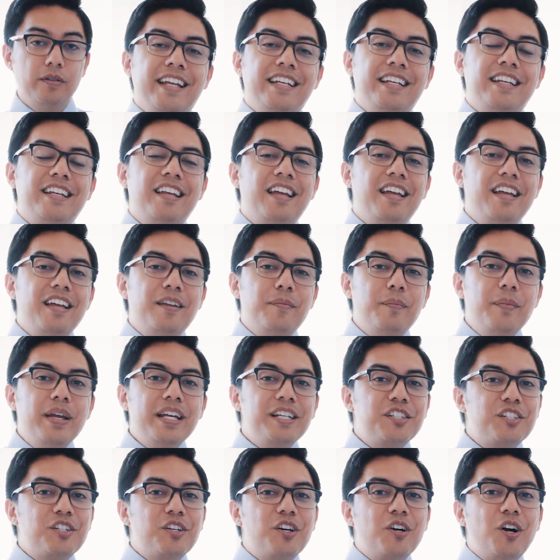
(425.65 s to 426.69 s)
And
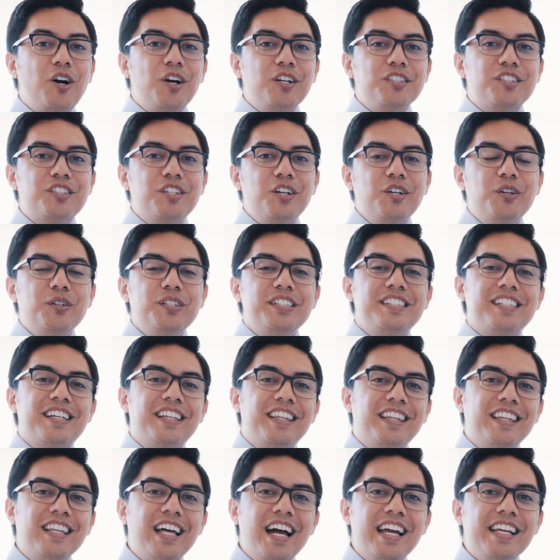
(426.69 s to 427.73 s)
make sure also to
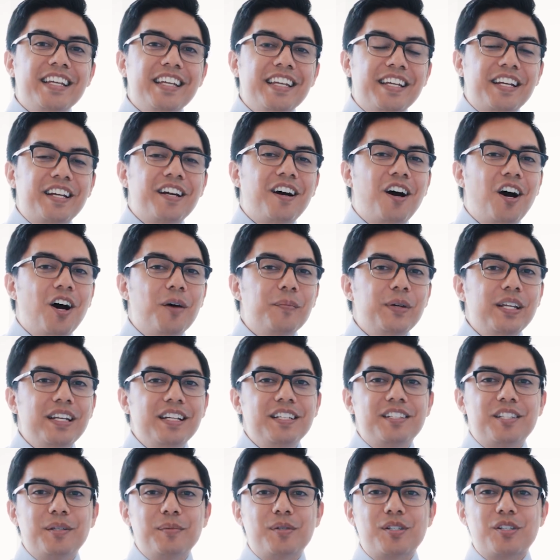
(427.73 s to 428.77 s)
like and comment
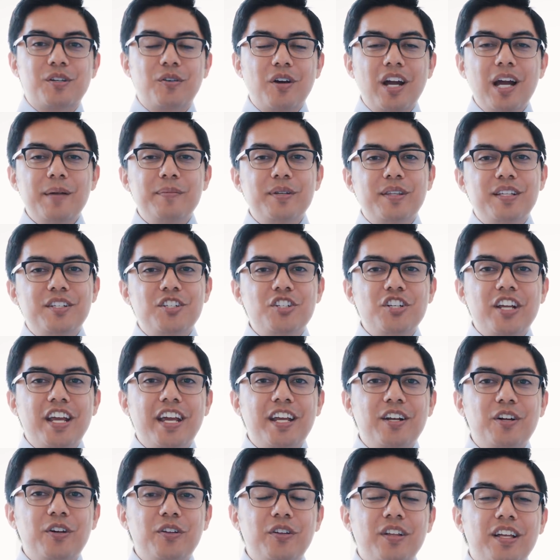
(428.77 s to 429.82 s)
and subscribe to the
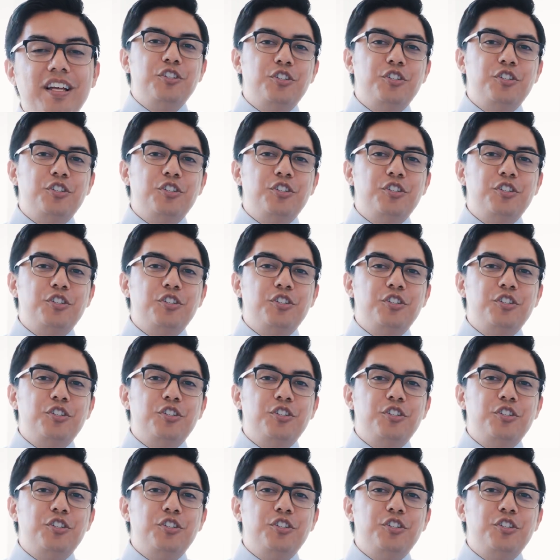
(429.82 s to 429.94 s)
channel.